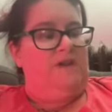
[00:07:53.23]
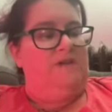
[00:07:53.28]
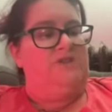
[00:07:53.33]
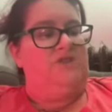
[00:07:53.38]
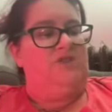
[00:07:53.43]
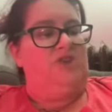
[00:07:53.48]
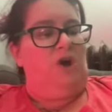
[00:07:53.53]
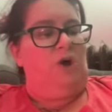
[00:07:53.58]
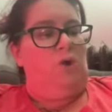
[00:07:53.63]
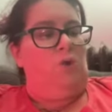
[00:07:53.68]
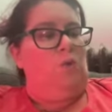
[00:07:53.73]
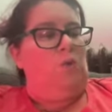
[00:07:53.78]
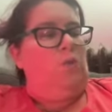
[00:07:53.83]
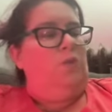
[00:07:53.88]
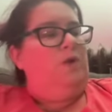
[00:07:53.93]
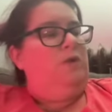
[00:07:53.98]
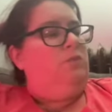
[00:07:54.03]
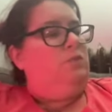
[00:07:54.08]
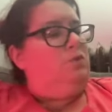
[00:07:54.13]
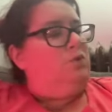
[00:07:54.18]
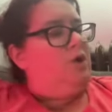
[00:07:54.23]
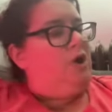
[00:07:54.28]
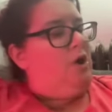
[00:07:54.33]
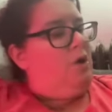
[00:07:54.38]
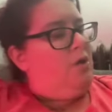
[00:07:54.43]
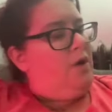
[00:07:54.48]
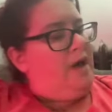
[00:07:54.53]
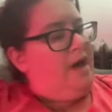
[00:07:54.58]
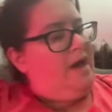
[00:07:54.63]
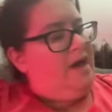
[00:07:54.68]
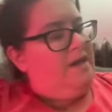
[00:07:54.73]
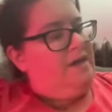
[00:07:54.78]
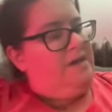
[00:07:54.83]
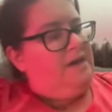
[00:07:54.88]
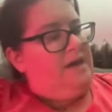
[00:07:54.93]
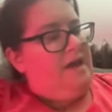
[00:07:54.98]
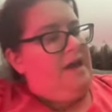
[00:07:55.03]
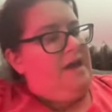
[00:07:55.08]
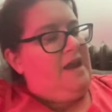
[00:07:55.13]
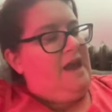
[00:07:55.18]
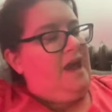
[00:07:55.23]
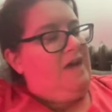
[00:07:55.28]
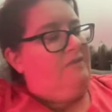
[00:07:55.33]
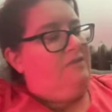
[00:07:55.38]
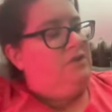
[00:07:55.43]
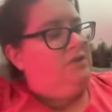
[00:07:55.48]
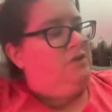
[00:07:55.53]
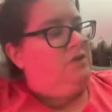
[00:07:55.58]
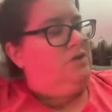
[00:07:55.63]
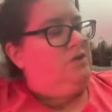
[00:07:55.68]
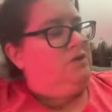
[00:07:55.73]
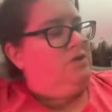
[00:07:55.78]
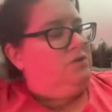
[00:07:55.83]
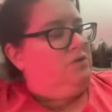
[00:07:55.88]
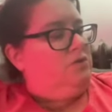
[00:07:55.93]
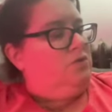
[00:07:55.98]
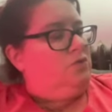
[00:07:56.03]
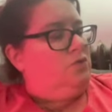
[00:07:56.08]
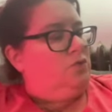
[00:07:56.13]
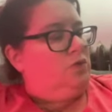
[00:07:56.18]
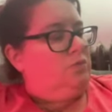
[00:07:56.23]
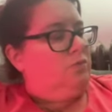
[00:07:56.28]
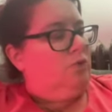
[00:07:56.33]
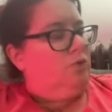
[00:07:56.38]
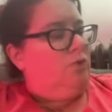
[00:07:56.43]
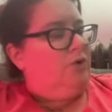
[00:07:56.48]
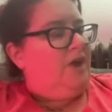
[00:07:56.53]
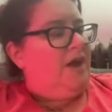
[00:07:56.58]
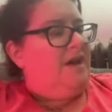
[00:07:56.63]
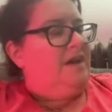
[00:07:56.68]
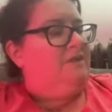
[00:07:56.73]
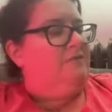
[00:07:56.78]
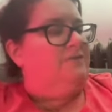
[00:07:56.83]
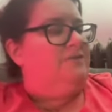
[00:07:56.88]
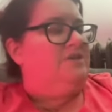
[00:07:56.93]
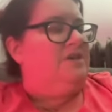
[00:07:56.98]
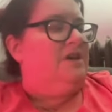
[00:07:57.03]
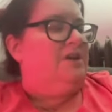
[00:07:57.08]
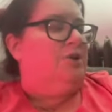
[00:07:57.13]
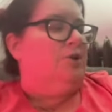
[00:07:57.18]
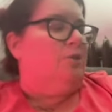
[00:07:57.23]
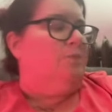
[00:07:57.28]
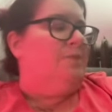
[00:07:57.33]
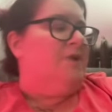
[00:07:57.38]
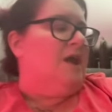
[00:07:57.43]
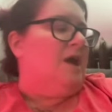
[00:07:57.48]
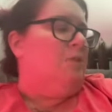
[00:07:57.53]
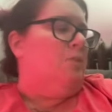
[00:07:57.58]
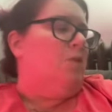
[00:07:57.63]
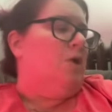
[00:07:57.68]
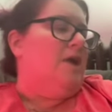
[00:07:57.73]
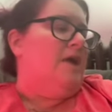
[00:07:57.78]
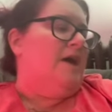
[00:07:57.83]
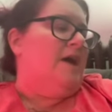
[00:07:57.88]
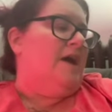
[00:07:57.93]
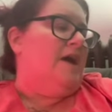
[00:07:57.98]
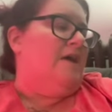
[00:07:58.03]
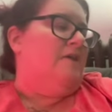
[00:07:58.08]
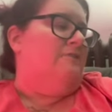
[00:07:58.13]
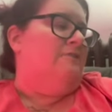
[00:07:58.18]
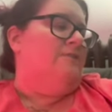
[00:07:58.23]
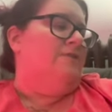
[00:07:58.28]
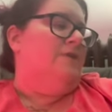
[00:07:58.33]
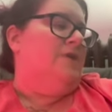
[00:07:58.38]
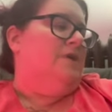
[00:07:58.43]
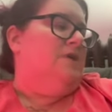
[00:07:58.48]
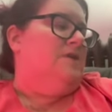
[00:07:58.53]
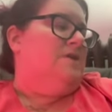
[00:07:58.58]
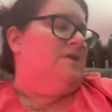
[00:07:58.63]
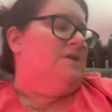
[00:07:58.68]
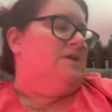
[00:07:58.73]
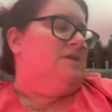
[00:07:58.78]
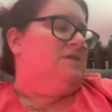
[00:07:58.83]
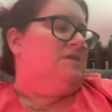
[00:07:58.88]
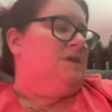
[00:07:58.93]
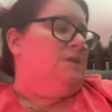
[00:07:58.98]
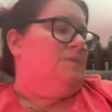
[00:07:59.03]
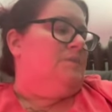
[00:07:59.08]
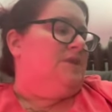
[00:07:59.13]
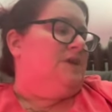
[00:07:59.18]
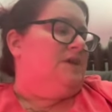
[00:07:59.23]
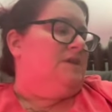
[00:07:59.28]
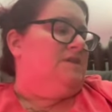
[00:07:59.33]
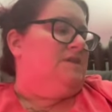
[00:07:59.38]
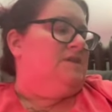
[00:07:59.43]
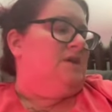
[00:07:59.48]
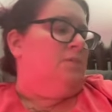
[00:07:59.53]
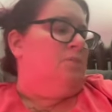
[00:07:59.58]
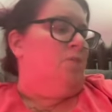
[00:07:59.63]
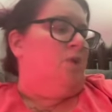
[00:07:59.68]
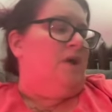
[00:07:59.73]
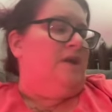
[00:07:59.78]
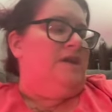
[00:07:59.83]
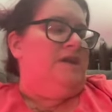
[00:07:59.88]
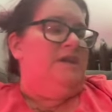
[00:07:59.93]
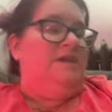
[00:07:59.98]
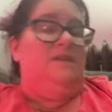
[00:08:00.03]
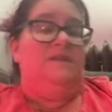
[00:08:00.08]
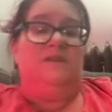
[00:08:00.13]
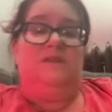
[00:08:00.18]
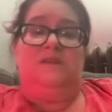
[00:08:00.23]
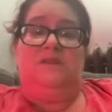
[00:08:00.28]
So we will go ahead and have a normal night of dinner, but I want to have something somewhat easy.